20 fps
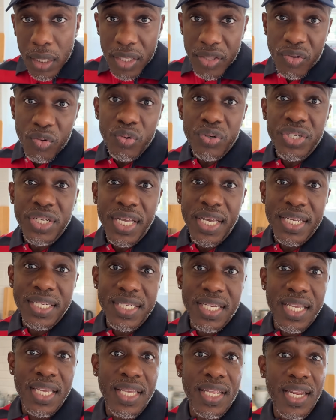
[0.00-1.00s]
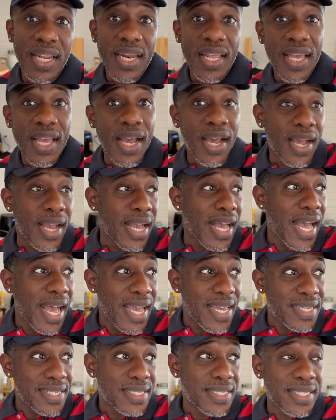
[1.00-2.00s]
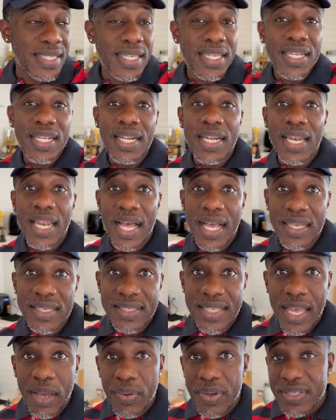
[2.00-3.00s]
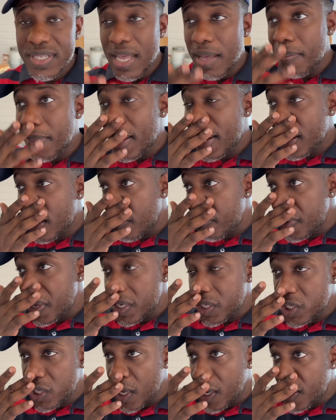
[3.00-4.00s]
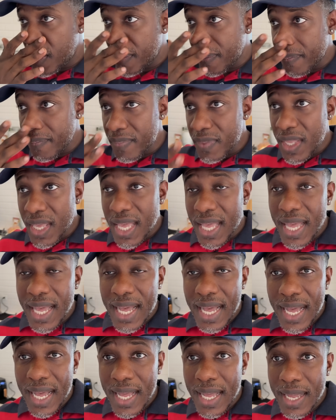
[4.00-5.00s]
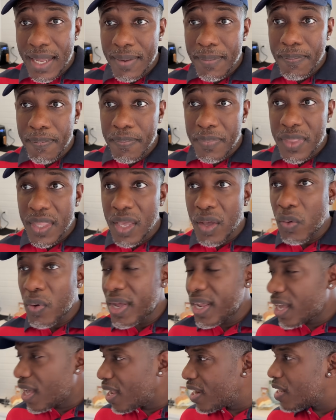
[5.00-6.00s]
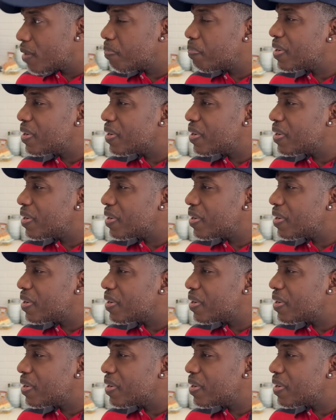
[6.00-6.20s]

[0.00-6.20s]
Too shaky in the car. Guys, last night was amalgamation. What do you call it?